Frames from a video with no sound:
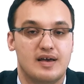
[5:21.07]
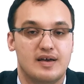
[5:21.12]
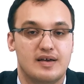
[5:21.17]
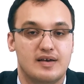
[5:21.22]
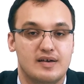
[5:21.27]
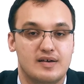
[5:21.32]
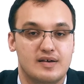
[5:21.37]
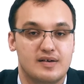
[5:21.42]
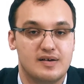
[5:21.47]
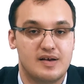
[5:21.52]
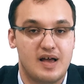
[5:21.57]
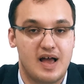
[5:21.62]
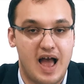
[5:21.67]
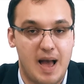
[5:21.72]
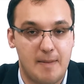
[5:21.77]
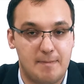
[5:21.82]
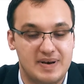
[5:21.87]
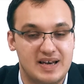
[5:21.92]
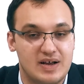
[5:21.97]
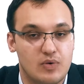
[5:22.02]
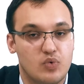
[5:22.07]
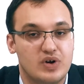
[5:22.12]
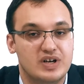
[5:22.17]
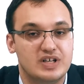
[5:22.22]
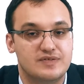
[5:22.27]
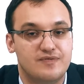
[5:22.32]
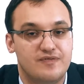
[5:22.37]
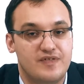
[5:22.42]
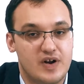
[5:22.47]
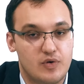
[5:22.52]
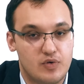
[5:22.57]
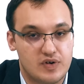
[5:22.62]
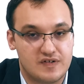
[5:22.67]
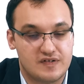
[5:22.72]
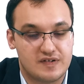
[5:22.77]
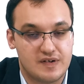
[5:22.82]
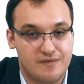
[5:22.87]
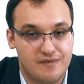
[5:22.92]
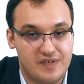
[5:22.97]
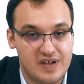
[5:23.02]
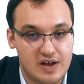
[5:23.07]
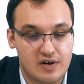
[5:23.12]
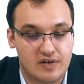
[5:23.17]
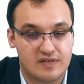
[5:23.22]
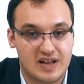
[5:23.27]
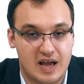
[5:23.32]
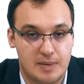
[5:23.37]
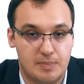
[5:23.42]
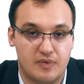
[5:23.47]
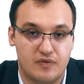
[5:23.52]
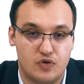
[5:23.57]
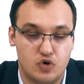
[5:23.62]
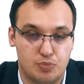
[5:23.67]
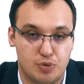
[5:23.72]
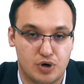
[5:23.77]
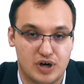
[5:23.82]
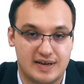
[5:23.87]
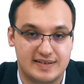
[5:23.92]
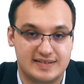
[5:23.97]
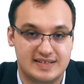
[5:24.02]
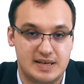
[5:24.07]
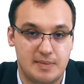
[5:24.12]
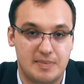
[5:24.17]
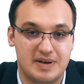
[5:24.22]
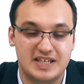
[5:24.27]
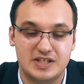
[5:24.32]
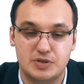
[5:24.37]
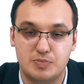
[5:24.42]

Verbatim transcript: uh, happening when it's very severe type of hypocalcemia.